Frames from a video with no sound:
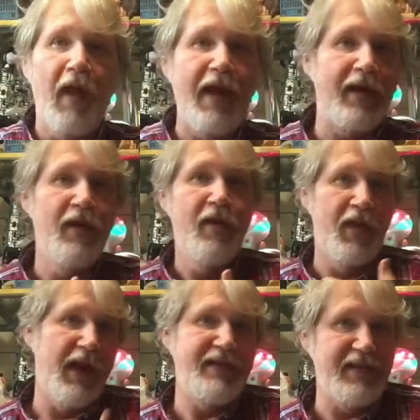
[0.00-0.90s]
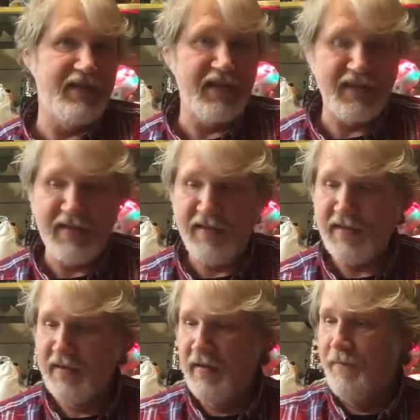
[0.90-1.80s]
like the
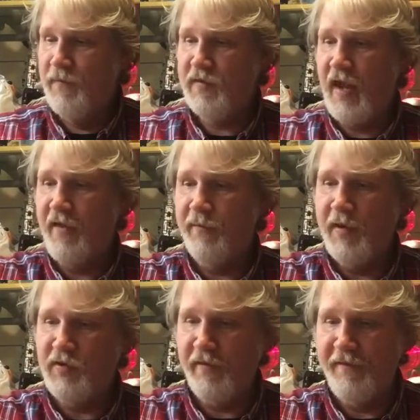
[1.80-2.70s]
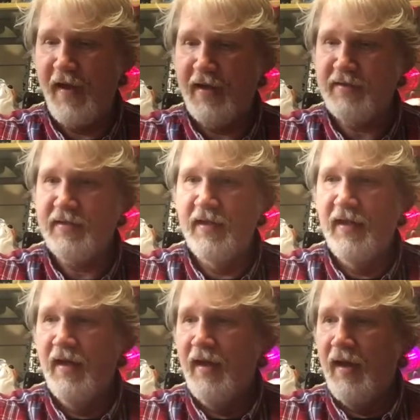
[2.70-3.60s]
1960s style special effects.
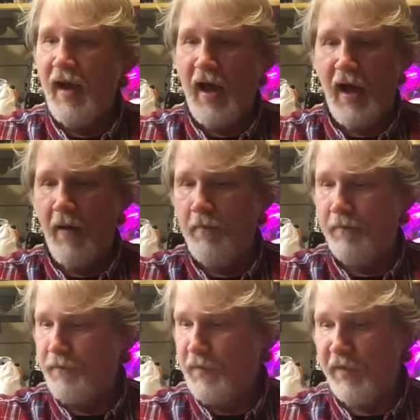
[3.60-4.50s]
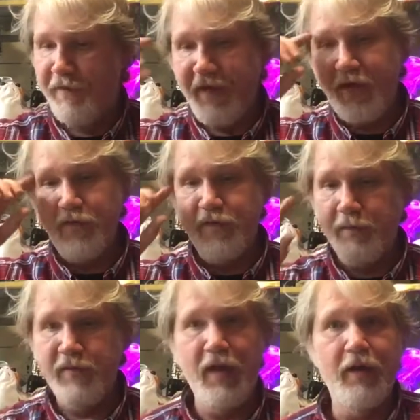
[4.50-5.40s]
The figures
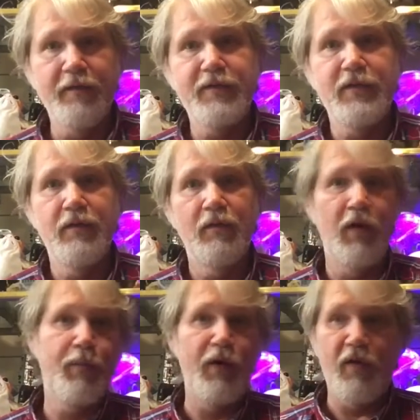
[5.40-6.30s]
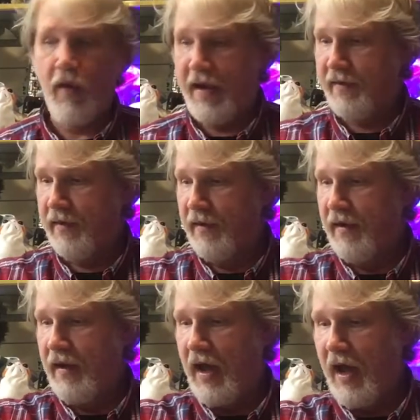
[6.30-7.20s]
themselves look pretty great.
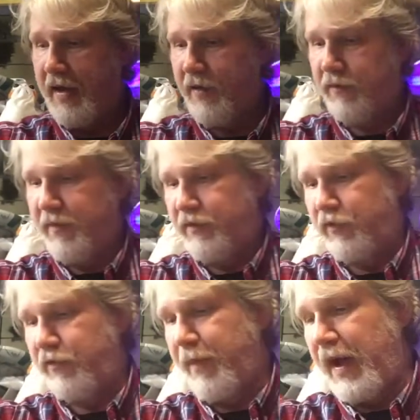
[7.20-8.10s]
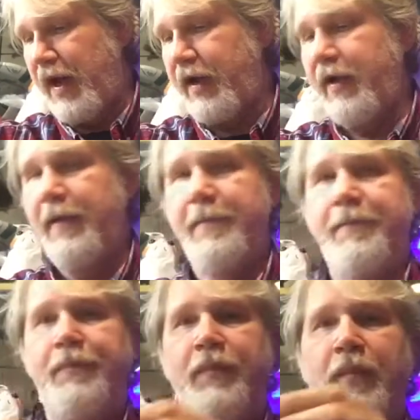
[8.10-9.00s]
Here's Mr. Spock,
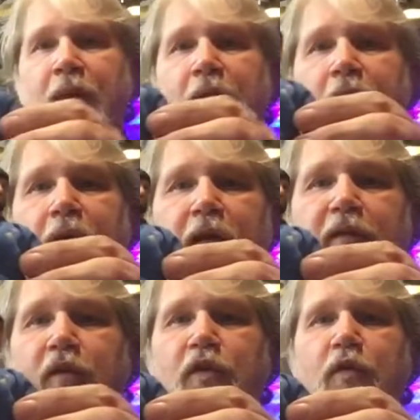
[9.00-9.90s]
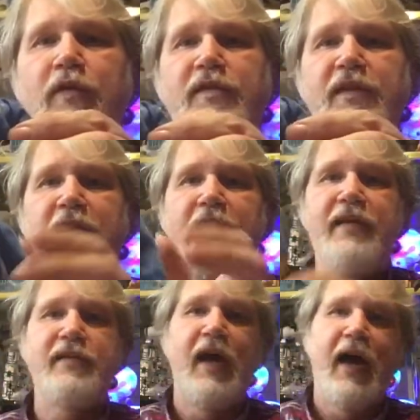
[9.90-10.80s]
and so you can see
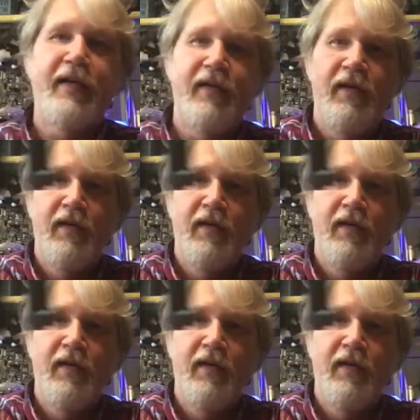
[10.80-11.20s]
he's got